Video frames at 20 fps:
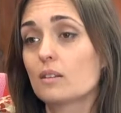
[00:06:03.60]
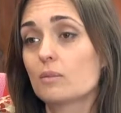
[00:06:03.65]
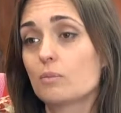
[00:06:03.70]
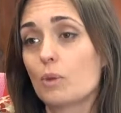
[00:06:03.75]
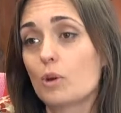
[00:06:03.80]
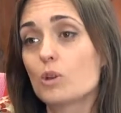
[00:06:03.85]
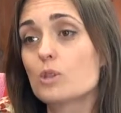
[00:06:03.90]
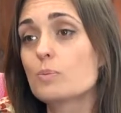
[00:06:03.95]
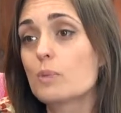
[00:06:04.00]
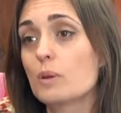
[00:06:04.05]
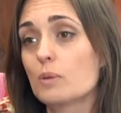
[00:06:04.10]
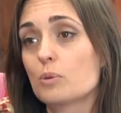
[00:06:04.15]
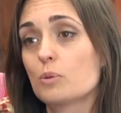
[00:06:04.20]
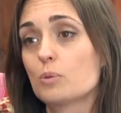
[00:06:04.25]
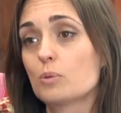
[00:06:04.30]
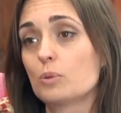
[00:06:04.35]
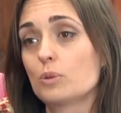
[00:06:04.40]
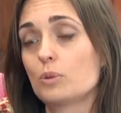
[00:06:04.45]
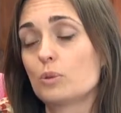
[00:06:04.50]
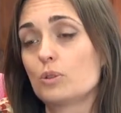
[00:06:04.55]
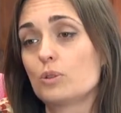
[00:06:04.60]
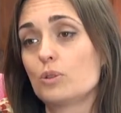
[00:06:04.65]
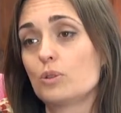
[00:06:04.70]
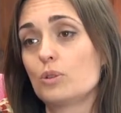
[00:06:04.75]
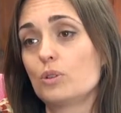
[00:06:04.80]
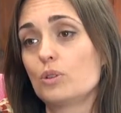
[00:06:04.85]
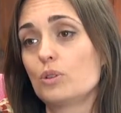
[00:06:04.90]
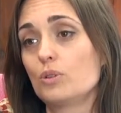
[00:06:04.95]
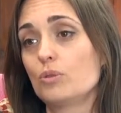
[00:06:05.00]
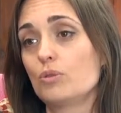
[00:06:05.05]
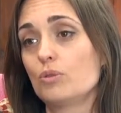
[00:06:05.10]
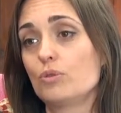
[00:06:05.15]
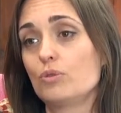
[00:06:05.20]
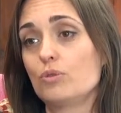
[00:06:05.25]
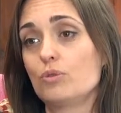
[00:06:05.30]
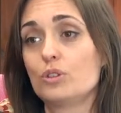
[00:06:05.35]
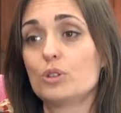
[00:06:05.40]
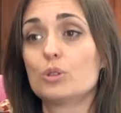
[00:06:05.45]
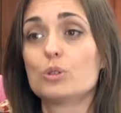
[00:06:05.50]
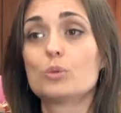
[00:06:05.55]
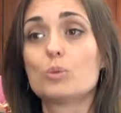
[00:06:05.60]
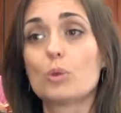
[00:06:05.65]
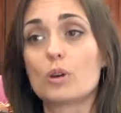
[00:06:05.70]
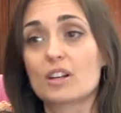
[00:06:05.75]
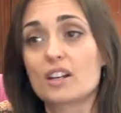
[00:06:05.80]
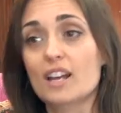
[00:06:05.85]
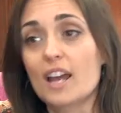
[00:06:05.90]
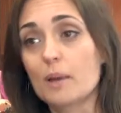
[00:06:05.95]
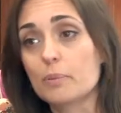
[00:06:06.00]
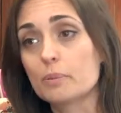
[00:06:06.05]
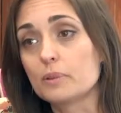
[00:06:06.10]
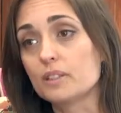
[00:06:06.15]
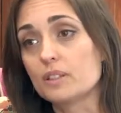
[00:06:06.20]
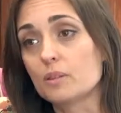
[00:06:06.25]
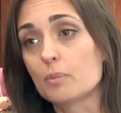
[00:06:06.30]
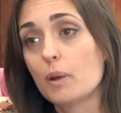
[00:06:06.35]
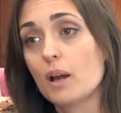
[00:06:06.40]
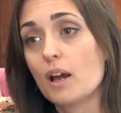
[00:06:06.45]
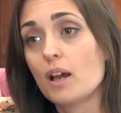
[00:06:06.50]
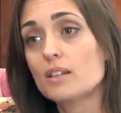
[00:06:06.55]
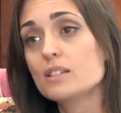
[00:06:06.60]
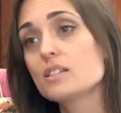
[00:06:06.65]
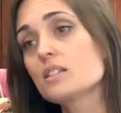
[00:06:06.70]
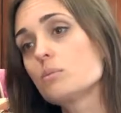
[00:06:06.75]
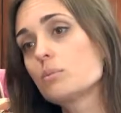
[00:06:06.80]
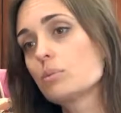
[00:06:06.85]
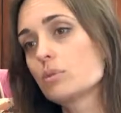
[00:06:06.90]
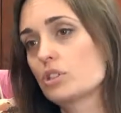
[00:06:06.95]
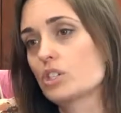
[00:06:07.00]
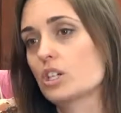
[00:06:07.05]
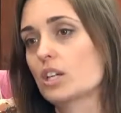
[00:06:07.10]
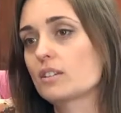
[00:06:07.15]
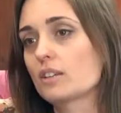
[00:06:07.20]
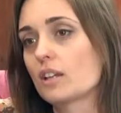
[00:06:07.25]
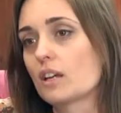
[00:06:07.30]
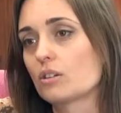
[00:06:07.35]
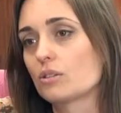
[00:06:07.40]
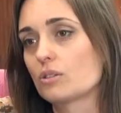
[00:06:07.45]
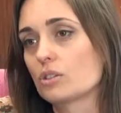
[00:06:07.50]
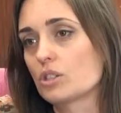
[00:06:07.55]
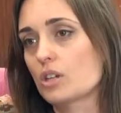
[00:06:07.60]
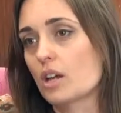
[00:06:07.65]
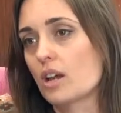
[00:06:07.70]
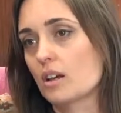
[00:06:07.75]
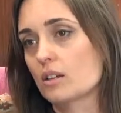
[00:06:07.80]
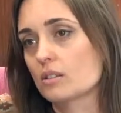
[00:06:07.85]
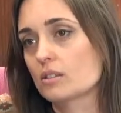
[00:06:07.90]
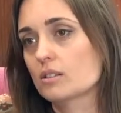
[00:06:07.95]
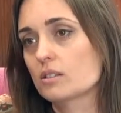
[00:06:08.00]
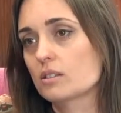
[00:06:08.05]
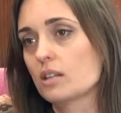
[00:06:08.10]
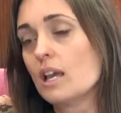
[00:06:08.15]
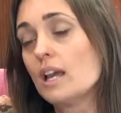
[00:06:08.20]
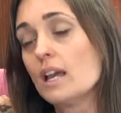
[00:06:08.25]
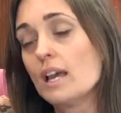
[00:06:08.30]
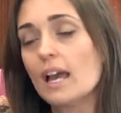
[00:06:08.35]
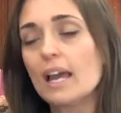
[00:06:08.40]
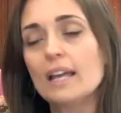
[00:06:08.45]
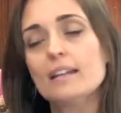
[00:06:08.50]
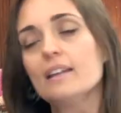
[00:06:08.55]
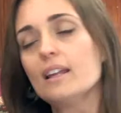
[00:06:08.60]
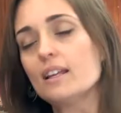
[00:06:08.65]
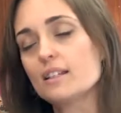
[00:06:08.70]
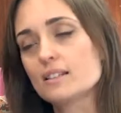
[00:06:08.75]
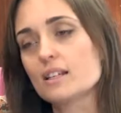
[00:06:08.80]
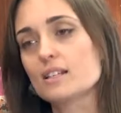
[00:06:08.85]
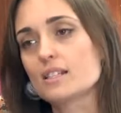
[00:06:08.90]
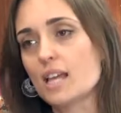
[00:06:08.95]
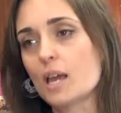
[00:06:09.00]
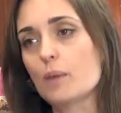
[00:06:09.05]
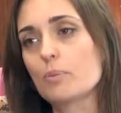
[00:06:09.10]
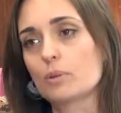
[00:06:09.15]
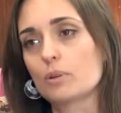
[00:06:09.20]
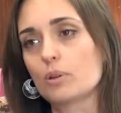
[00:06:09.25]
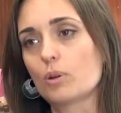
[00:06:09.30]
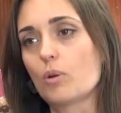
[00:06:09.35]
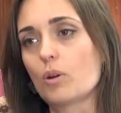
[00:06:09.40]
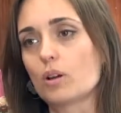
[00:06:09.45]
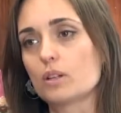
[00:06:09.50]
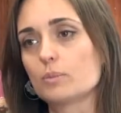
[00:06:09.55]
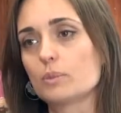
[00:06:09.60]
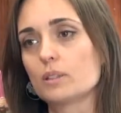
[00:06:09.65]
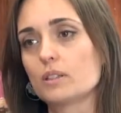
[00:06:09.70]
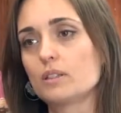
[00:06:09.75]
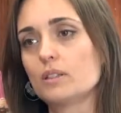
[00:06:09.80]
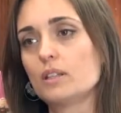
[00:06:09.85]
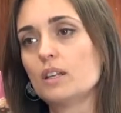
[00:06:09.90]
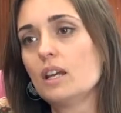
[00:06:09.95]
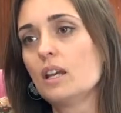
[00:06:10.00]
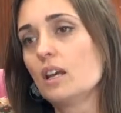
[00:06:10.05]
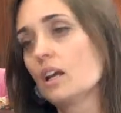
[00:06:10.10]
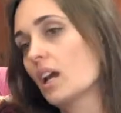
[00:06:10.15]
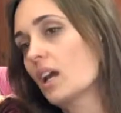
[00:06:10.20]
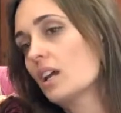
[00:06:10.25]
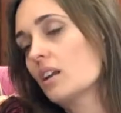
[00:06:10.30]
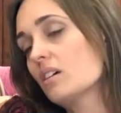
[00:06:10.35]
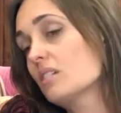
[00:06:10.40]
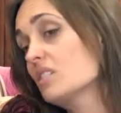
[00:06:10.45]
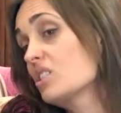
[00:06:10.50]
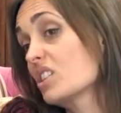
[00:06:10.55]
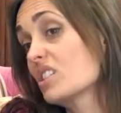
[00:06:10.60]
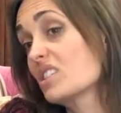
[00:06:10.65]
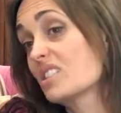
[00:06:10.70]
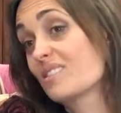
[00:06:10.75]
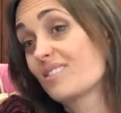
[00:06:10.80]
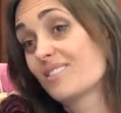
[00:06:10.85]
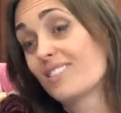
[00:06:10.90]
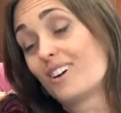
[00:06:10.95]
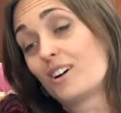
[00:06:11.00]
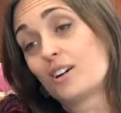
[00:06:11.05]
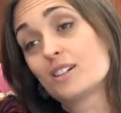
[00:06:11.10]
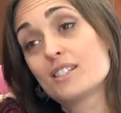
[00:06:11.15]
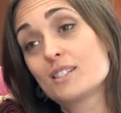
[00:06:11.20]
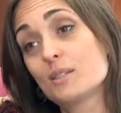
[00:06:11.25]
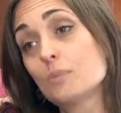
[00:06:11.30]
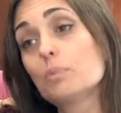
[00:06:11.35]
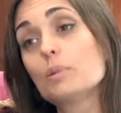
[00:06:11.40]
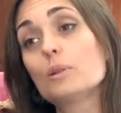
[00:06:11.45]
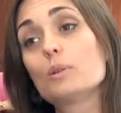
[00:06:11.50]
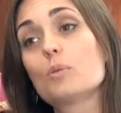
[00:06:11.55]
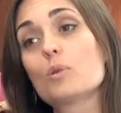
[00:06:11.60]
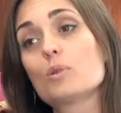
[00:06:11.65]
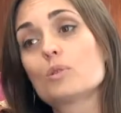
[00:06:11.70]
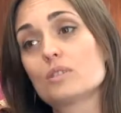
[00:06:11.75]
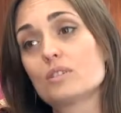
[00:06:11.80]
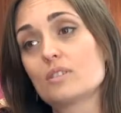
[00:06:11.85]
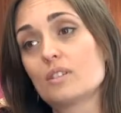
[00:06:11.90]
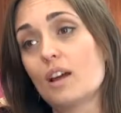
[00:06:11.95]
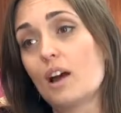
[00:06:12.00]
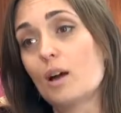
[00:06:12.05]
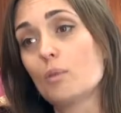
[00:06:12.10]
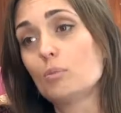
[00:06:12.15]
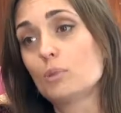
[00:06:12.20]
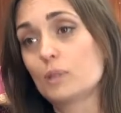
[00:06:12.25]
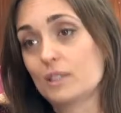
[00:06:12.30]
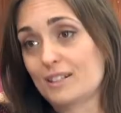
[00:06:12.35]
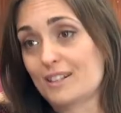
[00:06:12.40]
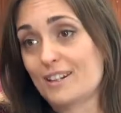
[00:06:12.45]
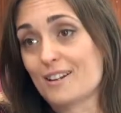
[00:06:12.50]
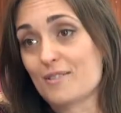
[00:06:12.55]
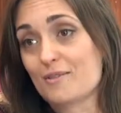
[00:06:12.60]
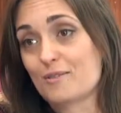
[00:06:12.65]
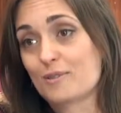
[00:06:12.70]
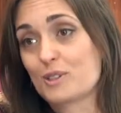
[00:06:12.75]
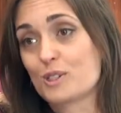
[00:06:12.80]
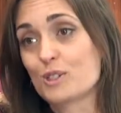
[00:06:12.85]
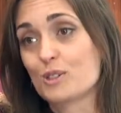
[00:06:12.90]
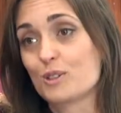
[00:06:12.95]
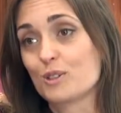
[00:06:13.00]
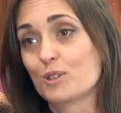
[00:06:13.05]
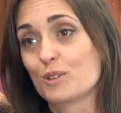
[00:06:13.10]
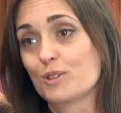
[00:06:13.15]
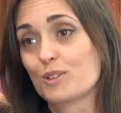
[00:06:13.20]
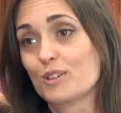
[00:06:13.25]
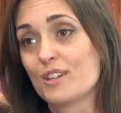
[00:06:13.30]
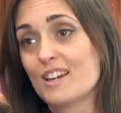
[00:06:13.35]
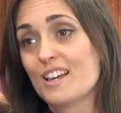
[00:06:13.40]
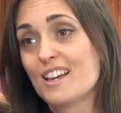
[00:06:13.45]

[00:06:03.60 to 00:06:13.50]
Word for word: that most people would view what had happened in the past and project that onto us. And that does happen quite a bit. And I simply wasn't humble enough to